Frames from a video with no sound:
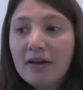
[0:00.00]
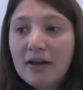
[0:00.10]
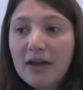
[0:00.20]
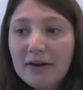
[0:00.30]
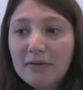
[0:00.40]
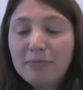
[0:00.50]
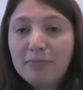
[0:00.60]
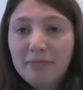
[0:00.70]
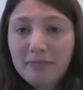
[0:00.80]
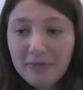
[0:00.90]
it
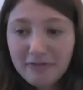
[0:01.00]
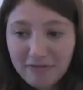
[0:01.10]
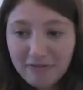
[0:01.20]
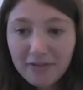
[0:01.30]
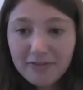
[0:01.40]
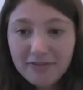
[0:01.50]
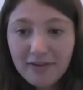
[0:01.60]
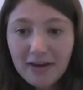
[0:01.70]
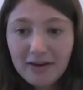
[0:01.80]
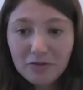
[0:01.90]
funds
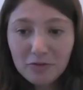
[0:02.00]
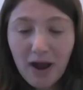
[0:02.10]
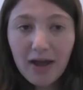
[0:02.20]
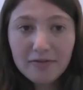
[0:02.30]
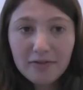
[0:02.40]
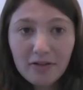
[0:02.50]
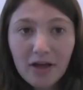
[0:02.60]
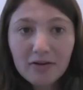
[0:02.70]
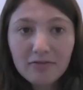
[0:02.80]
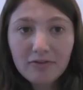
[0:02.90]
and drives a lot
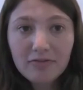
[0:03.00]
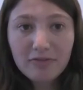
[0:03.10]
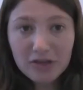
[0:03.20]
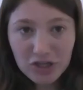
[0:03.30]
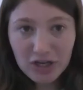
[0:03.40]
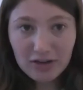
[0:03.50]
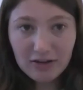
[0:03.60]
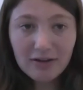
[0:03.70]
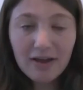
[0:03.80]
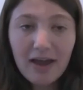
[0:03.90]
of fishing
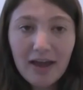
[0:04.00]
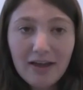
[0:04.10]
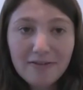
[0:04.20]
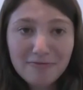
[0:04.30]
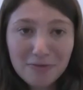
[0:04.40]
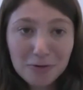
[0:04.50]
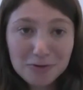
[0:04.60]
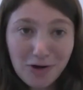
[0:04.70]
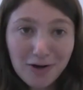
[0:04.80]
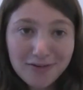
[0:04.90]
for
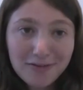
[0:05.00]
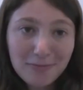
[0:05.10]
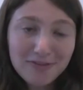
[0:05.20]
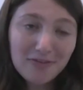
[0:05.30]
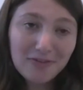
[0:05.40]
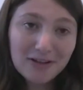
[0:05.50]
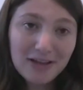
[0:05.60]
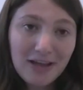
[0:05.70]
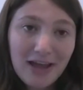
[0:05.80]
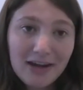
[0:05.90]
sharks
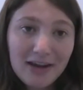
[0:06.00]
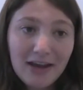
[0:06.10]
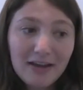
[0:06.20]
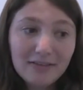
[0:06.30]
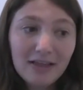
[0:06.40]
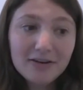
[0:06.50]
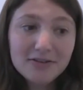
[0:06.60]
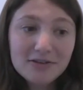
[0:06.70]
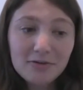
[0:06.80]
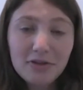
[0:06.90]
specifically, and it has led
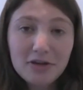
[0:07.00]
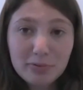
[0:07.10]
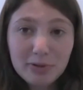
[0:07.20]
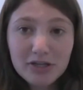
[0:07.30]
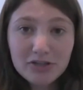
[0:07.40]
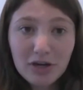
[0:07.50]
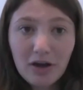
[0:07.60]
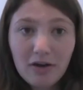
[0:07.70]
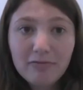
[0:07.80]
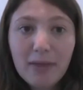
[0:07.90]
to the depletion
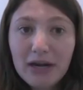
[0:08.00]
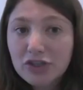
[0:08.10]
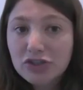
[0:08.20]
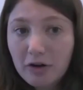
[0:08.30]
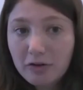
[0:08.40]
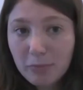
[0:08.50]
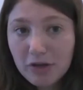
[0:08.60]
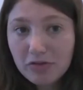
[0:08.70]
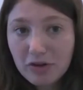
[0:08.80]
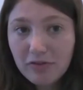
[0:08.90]
of many shark
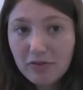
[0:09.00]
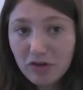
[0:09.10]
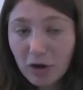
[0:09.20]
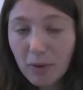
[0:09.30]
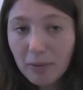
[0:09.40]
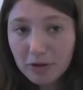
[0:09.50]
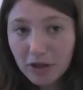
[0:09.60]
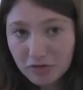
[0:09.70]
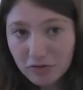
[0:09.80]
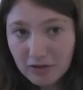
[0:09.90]
species and shark
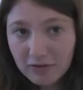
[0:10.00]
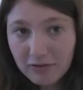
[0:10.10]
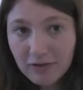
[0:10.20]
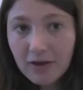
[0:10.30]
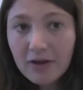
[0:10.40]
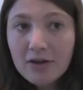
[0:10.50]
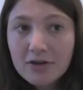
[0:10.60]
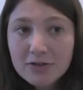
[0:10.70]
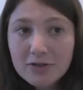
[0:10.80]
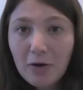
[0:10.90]
populations.
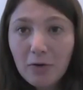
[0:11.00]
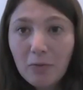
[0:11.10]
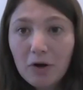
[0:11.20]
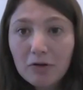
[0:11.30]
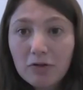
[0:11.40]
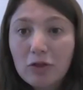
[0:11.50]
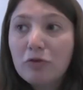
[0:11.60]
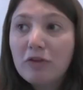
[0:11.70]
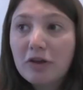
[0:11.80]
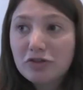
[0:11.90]
So we're
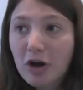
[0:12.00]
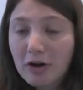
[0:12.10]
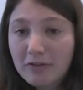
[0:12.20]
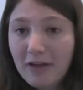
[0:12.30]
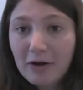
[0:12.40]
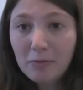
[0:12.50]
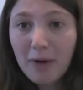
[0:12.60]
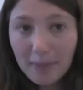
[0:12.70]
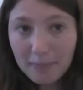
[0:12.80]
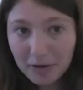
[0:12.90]
losing sharks at a
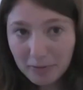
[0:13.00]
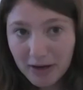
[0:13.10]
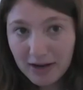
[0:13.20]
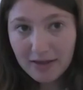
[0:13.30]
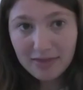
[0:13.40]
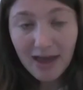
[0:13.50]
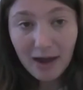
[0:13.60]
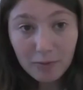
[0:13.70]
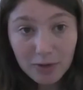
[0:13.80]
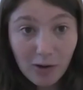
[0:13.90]
rapid rate, and
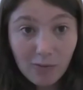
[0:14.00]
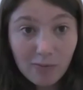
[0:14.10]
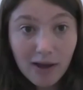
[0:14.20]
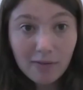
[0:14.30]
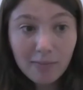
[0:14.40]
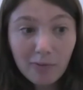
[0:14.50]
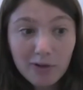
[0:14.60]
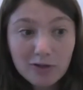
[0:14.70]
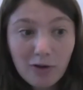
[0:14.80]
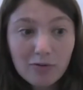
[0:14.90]
that we know about, but we
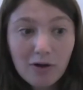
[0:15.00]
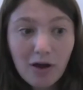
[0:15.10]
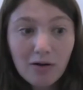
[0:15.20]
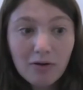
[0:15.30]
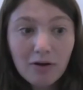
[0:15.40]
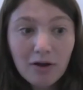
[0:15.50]
don't know